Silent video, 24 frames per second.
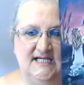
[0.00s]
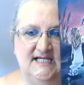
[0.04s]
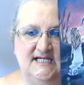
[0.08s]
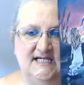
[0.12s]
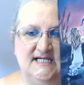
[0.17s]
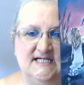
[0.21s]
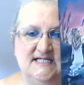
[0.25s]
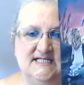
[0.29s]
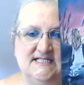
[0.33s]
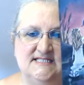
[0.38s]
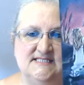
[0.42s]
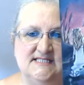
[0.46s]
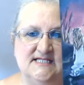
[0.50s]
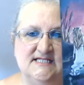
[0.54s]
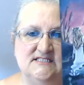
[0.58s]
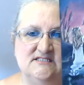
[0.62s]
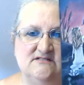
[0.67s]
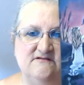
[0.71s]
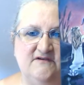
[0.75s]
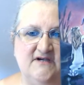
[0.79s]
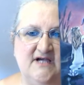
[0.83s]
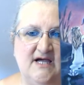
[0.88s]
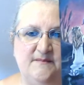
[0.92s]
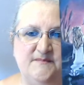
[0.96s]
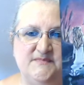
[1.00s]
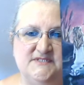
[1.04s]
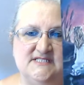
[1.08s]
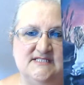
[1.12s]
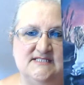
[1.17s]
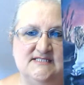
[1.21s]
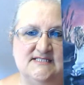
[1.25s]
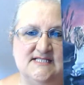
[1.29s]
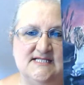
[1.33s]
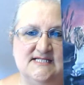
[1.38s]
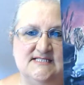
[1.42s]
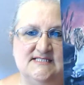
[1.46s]
6 of Cups
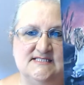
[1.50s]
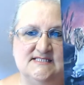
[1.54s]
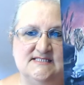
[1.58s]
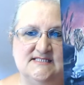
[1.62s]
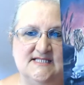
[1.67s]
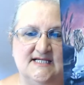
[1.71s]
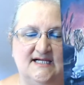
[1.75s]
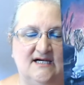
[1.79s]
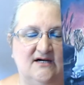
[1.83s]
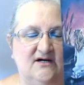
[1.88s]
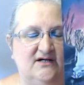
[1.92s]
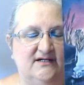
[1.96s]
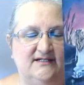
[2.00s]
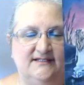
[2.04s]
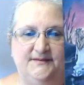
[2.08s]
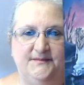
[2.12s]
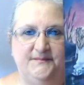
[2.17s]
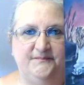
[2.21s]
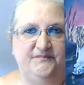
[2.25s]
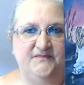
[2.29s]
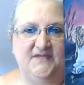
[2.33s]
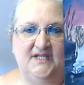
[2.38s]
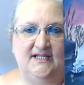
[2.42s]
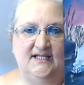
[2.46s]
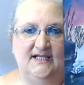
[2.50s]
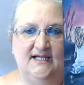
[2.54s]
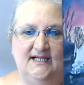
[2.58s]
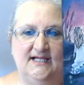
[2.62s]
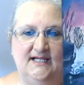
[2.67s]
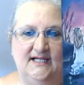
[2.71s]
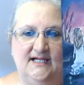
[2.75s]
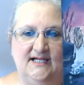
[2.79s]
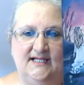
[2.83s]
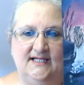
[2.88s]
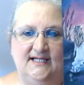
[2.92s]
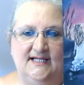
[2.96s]
is
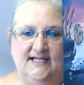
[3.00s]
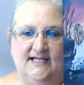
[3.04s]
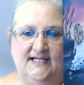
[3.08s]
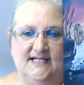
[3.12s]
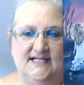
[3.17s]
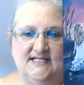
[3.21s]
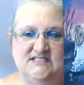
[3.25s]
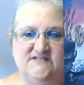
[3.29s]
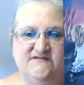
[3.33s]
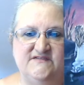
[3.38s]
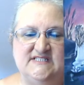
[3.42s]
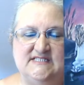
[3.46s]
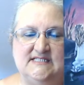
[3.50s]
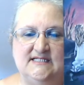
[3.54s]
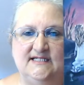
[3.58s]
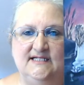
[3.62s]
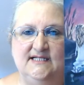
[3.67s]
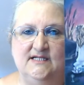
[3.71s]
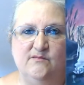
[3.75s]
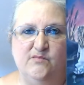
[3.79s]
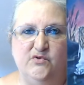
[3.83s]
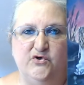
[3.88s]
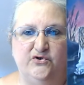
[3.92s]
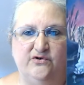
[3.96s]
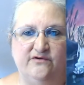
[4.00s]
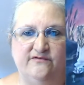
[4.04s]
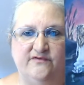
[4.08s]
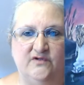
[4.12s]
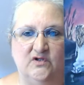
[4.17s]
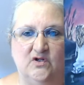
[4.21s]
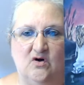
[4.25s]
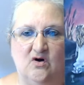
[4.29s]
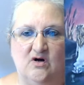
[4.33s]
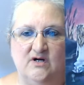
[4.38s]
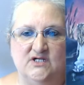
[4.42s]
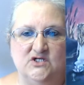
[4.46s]
it's physically a beautiful
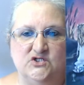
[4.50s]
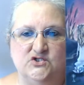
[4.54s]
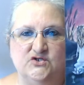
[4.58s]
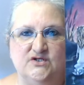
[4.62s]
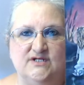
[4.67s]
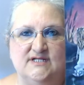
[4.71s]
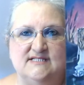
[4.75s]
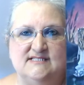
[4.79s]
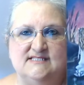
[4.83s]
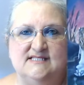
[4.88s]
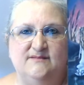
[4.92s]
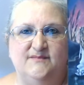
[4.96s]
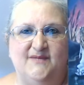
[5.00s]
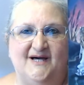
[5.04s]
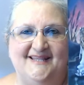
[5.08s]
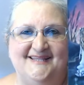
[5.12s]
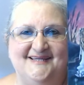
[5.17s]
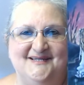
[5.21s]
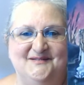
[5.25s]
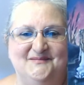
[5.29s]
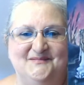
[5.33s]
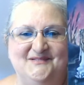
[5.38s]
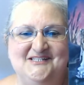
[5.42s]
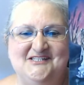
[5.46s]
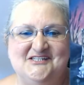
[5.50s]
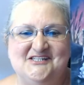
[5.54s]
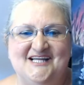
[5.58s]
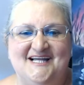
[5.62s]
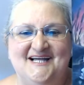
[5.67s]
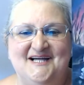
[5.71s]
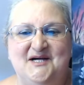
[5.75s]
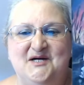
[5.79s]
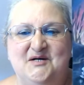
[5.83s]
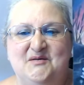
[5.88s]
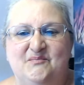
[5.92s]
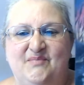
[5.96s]
card, as you can see by the image,
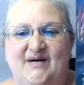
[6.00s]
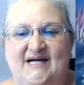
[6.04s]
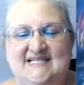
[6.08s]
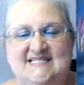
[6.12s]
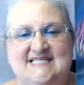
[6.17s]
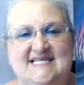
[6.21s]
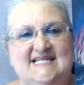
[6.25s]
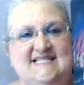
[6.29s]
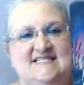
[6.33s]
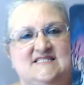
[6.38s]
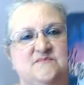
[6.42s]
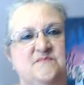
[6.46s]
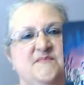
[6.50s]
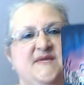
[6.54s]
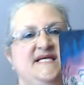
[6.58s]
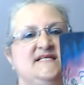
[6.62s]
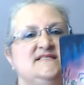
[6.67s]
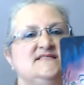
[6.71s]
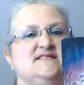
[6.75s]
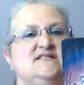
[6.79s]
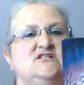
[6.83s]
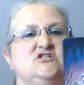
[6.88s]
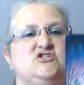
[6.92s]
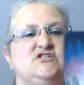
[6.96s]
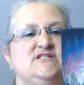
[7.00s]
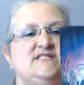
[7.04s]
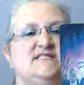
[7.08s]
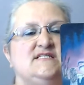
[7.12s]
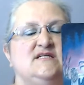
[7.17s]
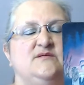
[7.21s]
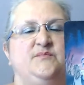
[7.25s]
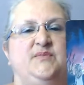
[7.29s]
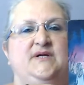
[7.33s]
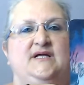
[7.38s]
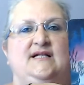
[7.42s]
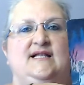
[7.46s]
but its message is
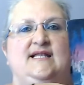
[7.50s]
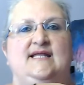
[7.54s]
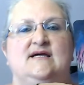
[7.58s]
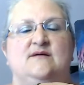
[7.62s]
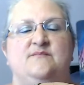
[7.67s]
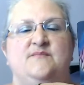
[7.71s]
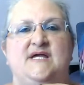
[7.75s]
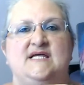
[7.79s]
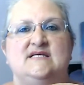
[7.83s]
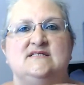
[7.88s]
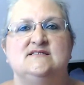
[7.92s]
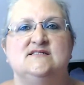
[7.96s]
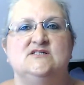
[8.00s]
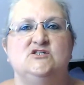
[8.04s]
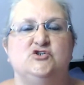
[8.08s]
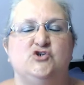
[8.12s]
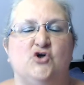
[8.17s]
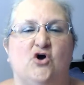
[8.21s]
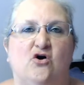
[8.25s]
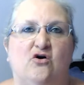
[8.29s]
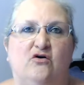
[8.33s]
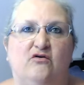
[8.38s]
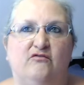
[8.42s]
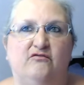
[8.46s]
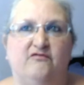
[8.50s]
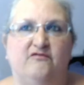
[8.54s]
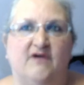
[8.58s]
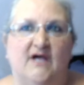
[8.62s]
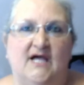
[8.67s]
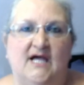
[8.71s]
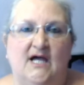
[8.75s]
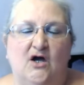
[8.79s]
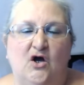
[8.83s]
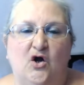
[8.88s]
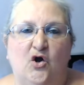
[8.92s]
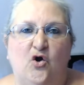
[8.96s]
typically a message of
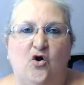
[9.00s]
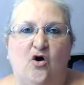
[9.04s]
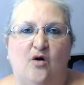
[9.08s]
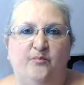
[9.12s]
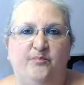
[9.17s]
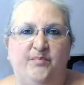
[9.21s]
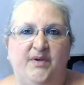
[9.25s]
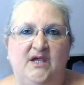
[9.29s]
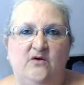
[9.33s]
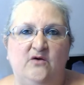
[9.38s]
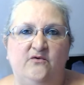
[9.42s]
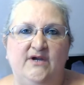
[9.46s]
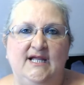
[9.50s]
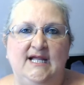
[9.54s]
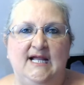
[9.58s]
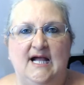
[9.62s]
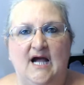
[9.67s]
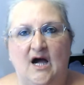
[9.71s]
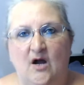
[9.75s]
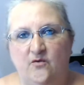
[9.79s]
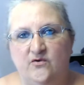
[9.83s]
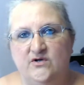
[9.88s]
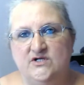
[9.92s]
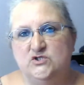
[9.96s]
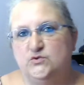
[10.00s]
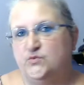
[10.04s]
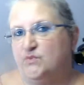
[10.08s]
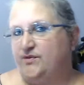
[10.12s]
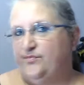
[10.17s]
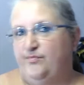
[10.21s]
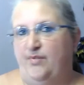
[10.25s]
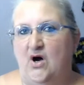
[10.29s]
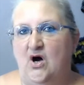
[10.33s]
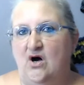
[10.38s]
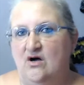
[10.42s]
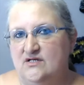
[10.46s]
comparing current with
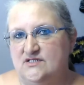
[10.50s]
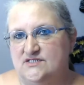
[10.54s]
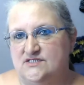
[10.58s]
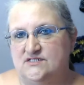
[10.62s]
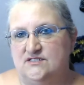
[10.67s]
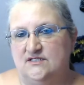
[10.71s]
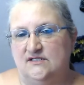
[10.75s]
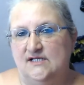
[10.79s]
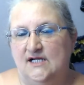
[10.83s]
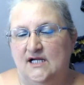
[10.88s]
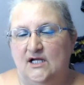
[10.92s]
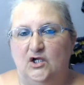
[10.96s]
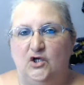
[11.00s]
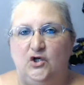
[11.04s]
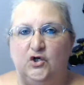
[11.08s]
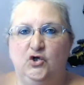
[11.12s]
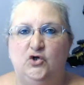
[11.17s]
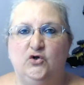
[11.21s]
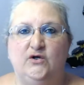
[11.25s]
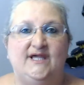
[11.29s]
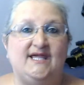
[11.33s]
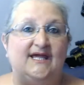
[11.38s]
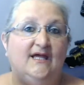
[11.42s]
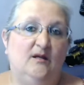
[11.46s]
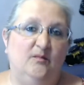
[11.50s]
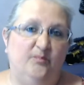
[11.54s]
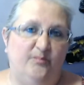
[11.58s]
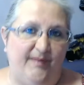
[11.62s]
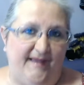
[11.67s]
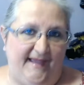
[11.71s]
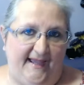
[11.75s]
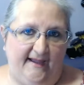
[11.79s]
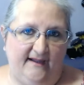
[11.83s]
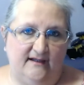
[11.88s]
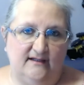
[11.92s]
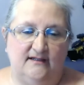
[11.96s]
past, looking
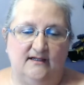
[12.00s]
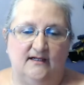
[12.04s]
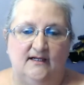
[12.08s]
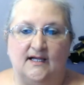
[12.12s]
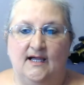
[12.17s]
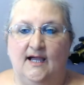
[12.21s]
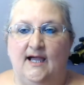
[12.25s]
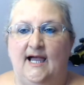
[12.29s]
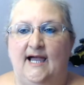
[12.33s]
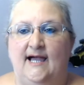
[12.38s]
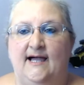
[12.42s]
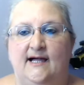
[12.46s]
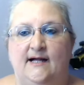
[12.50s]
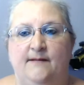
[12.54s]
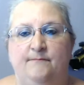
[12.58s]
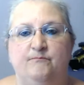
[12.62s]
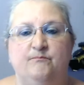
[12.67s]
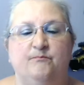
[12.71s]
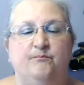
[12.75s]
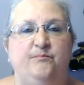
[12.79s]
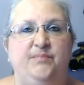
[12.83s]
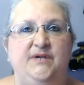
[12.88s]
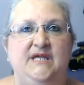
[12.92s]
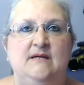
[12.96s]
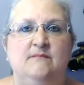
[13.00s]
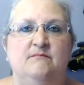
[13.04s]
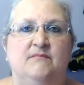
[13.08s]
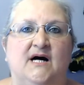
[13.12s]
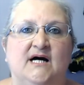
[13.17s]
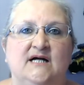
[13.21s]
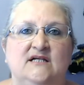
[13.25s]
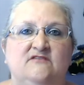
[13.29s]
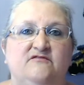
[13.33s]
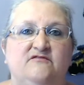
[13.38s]
back, being mindful